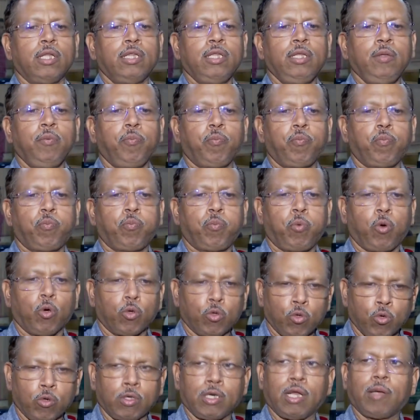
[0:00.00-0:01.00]
the
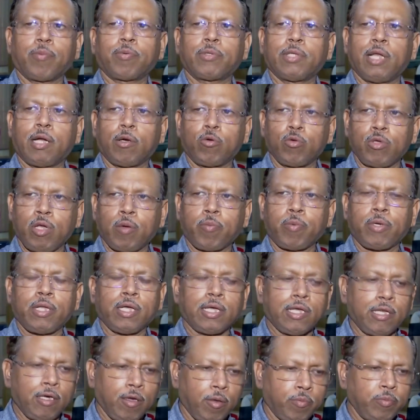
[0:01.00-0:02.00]
photographs that we have
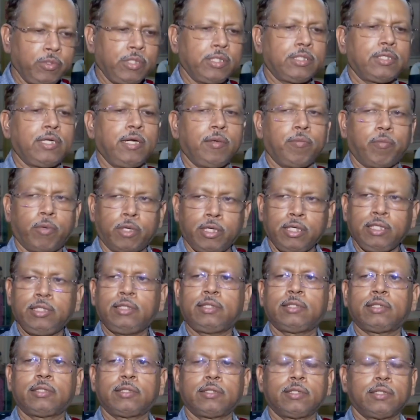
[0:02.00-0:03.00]
taken of these dead
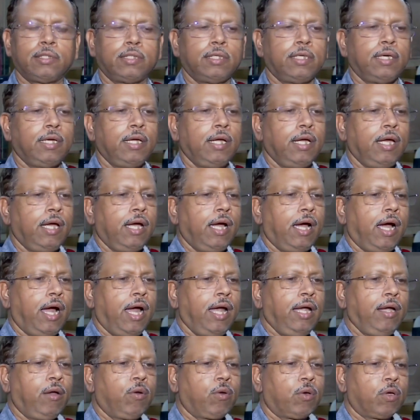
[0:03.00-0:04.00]
bodies
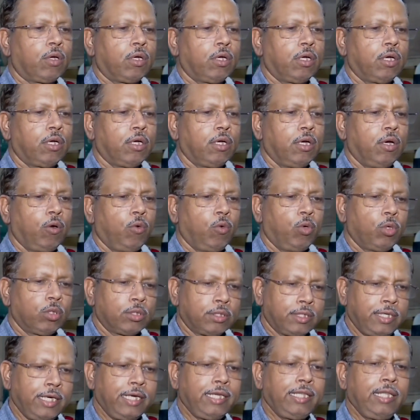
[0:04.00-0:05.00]
and
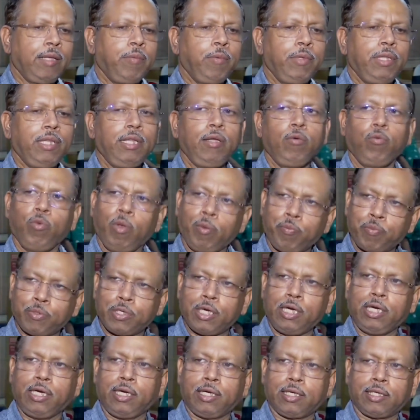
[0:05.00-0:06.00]
hosted them in the
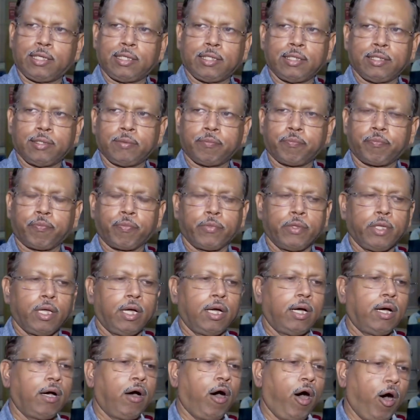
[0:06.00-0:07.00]
website
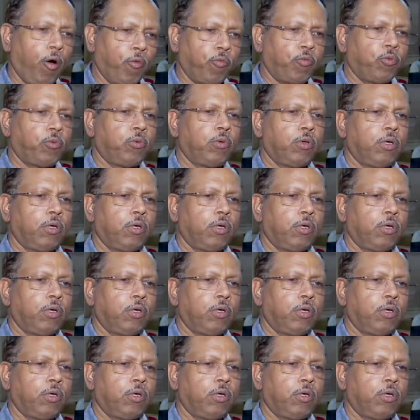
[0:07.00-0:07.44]
of